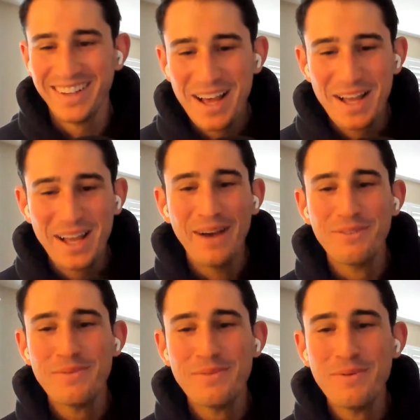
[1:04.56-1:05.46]

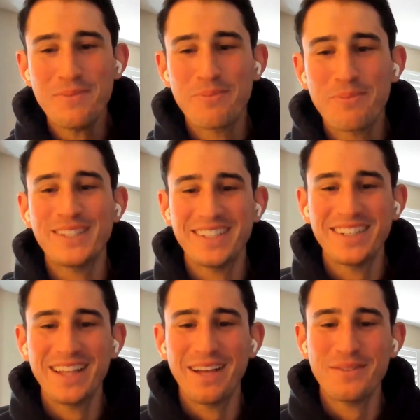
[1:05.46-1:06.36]
That was the most
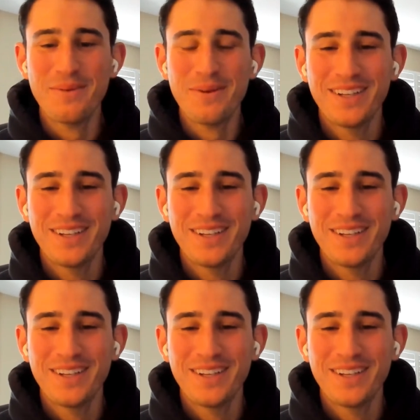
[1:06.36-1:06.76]
depressing. That was the most